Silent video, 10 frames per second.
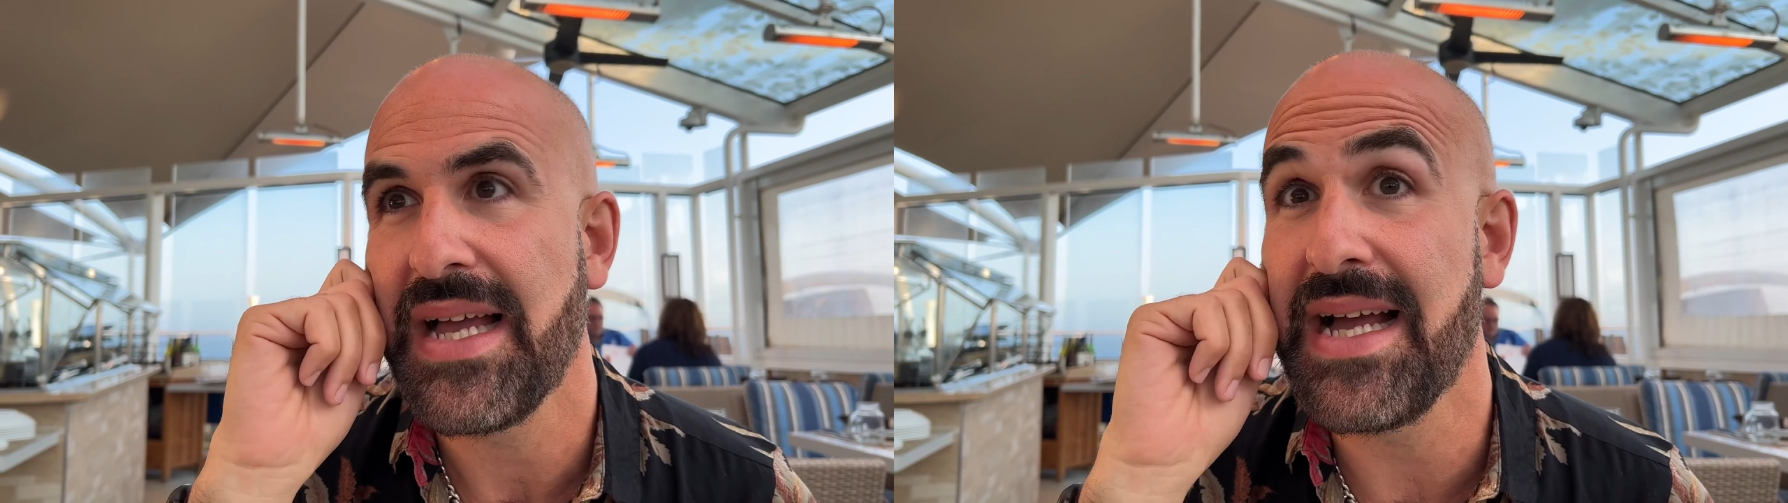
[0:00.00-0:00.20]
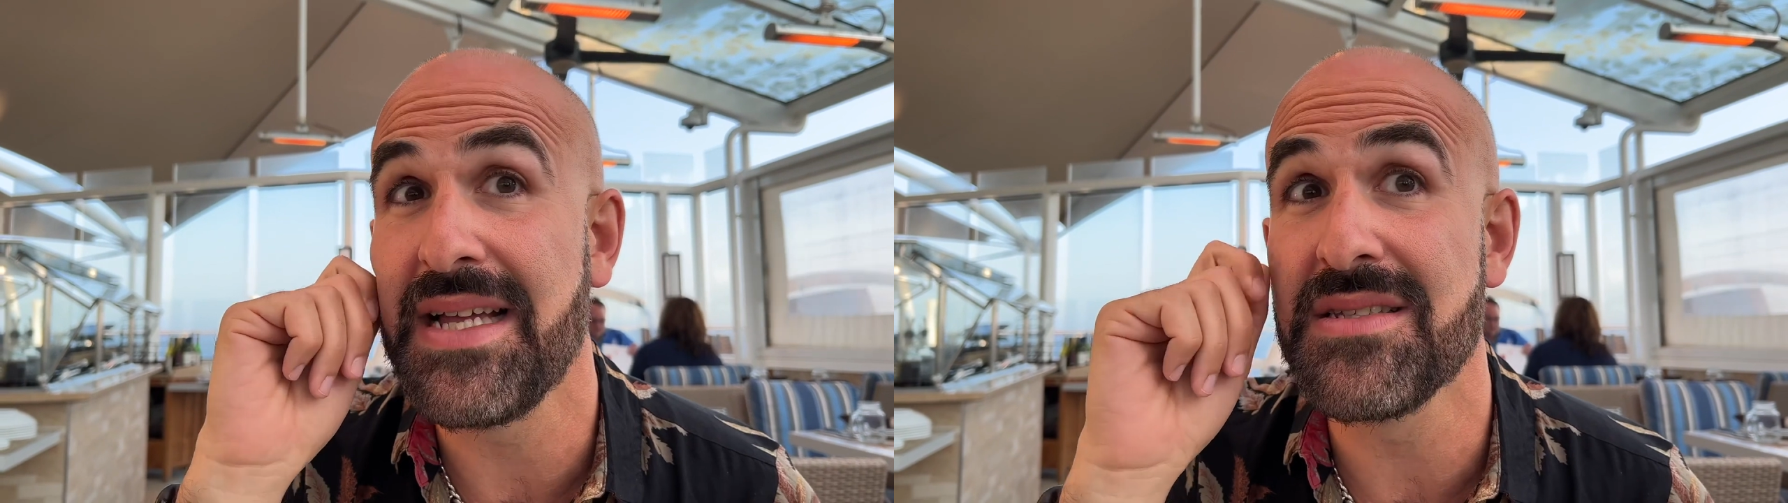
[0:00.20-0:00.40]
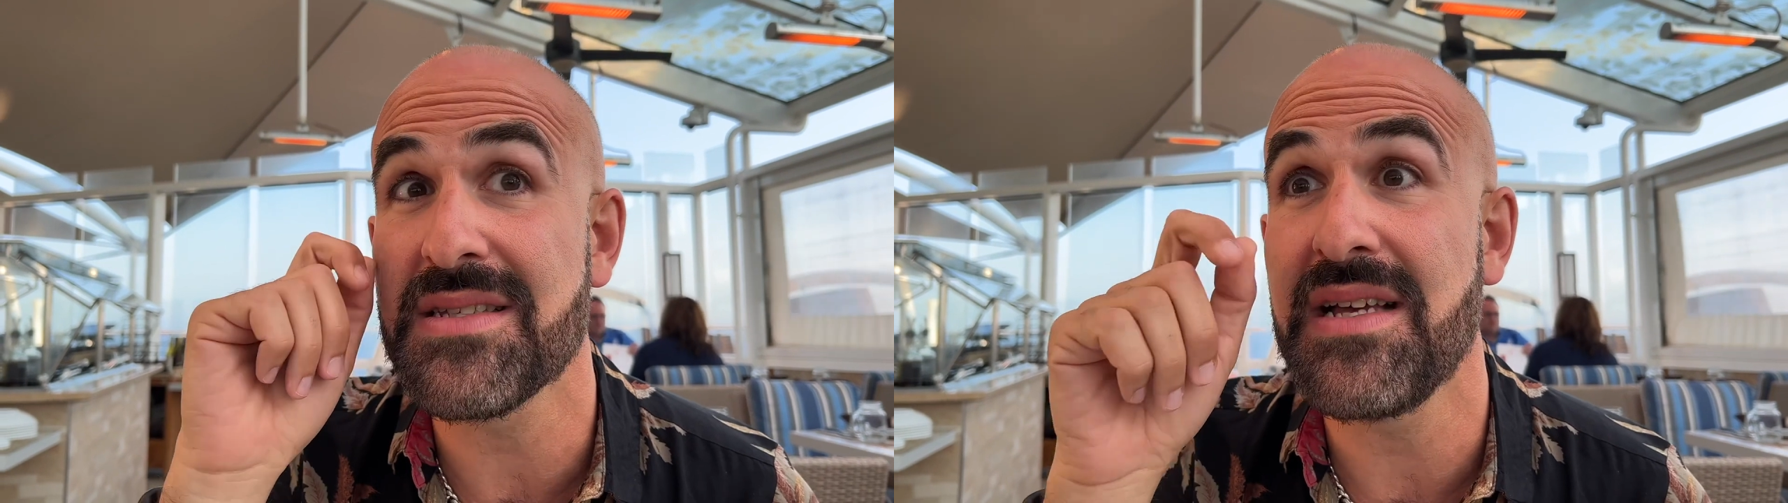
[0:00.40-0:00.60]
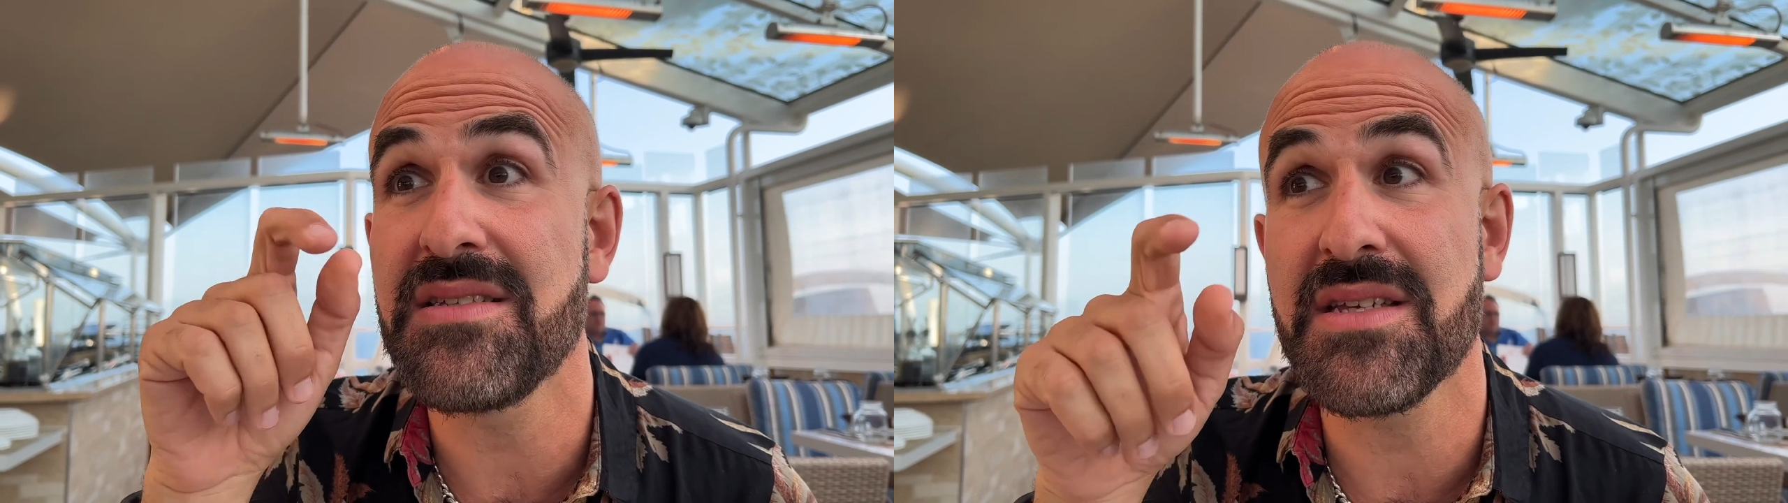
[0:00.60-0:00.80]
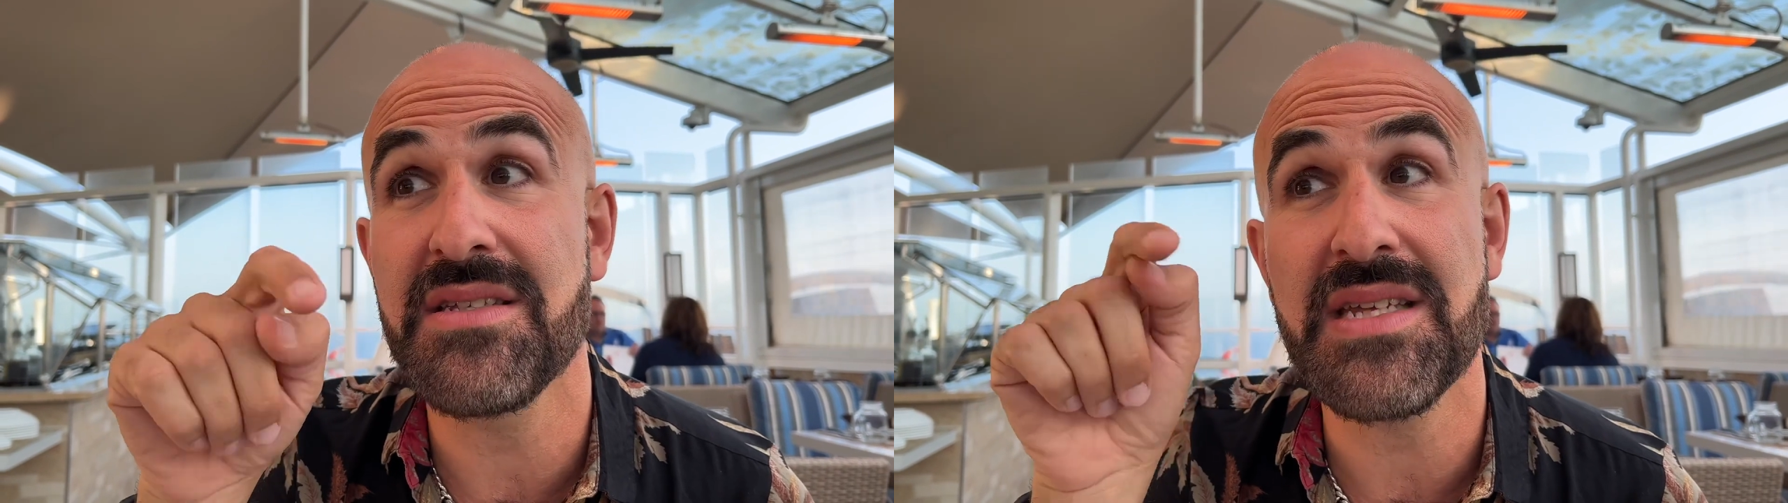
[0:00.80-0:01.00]
And
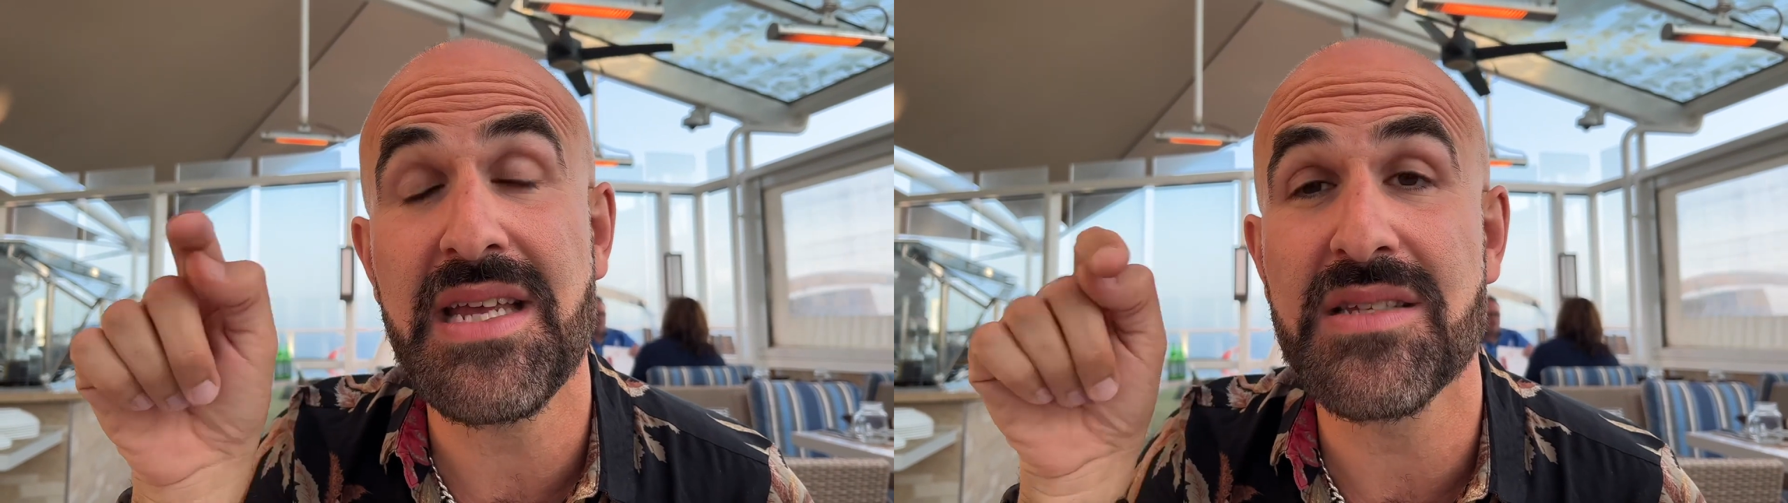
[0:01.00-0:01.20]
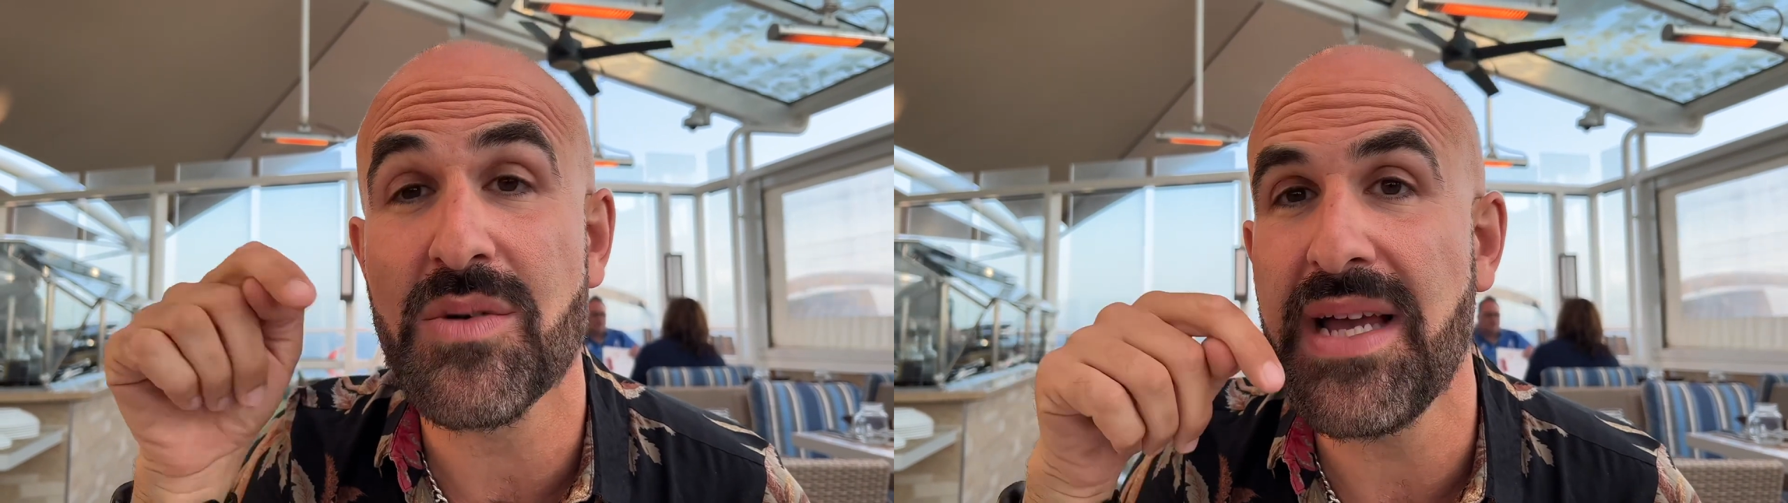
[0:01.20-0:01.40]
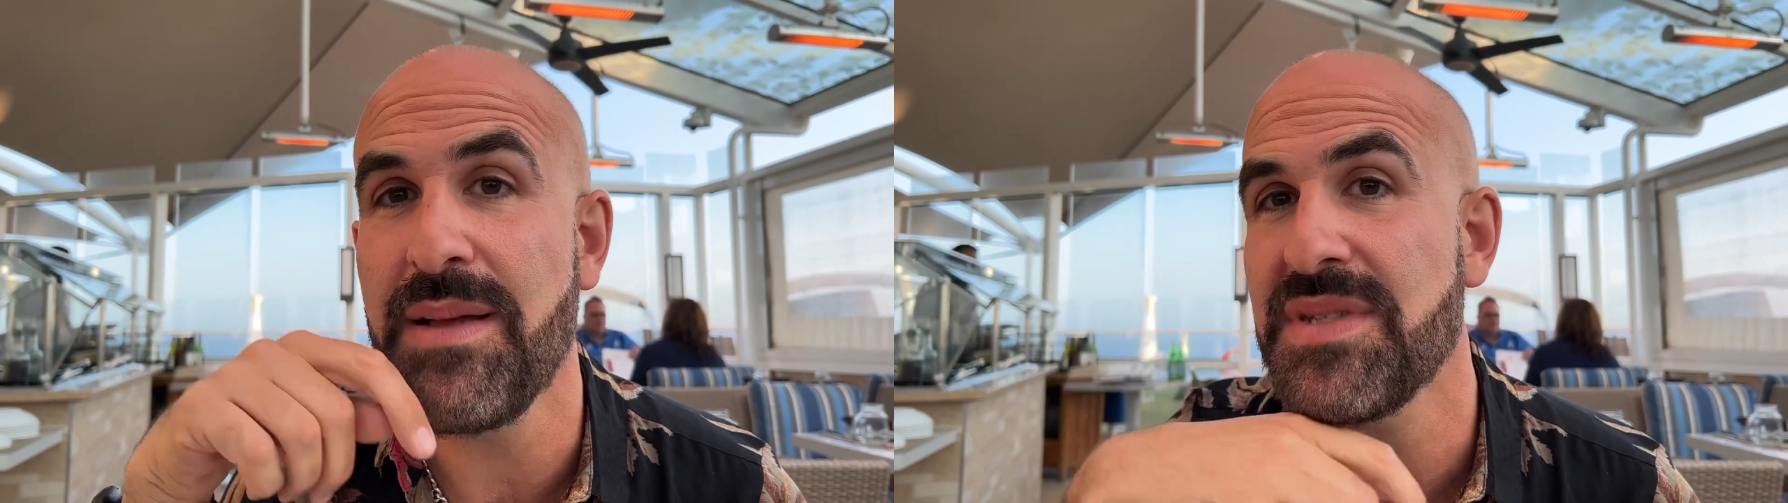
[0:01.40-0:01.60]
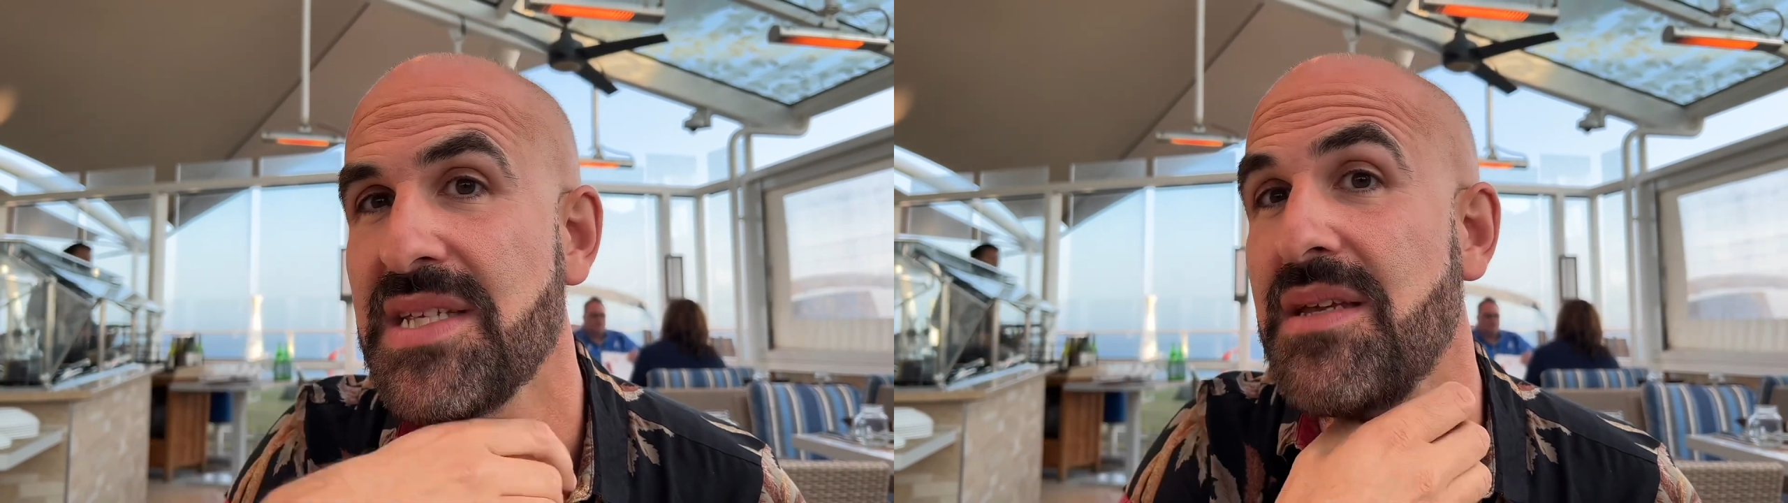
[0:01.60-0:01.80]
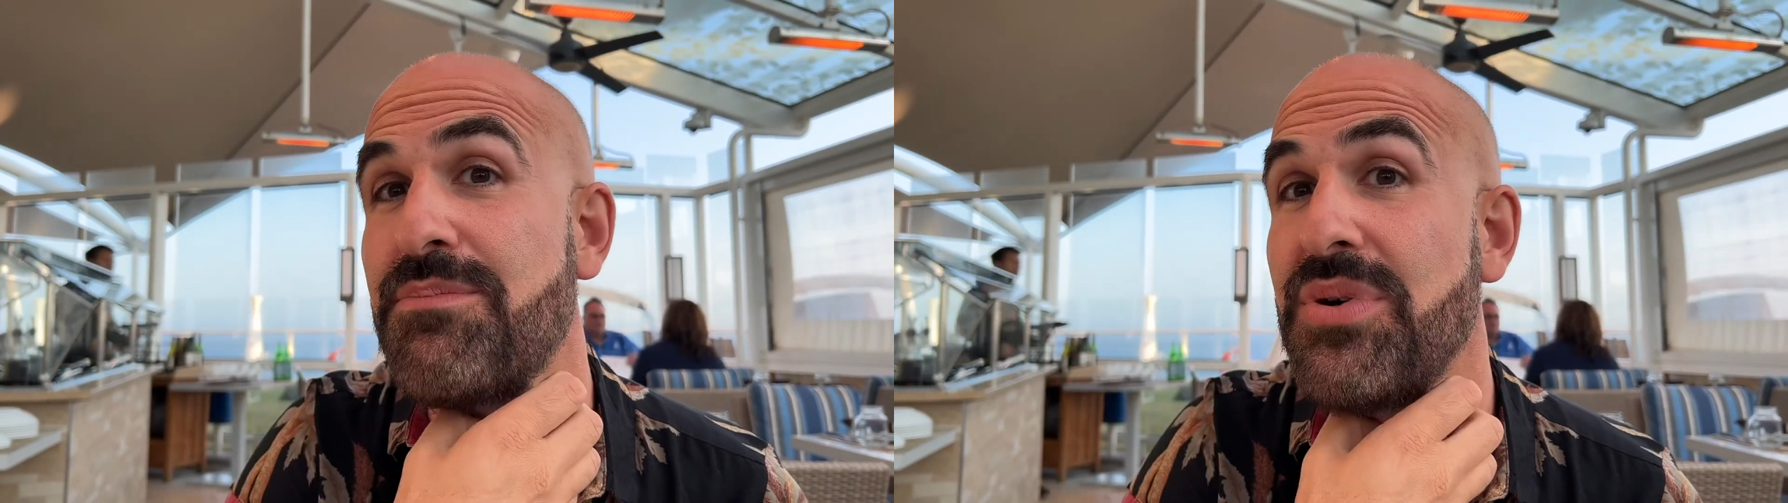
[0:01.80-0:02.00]
as you can see, it's quite empty,